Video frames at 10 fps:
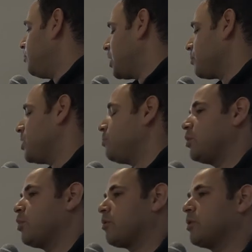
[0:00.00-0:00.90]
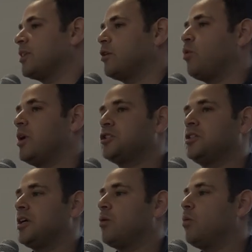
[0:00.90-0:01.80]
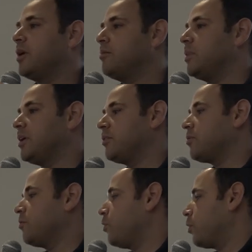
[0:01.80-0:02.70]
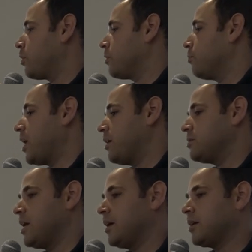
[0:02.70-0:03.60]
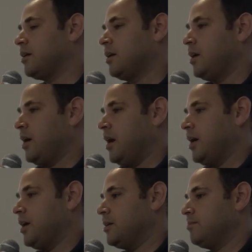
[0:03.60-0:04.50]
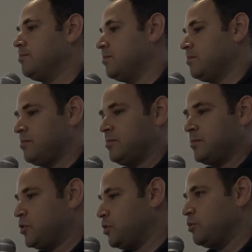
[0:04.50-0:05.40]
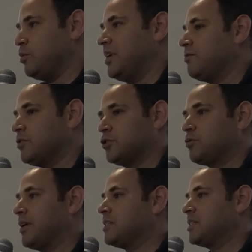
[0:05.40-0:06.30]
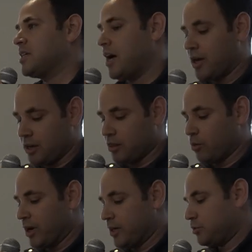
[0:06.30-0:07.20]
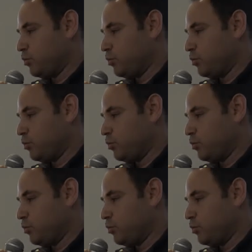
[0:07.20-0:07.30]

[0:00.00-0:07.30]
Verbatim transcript: among people who are really questioning what it means for biotech uh, to infiltrate society in the way it,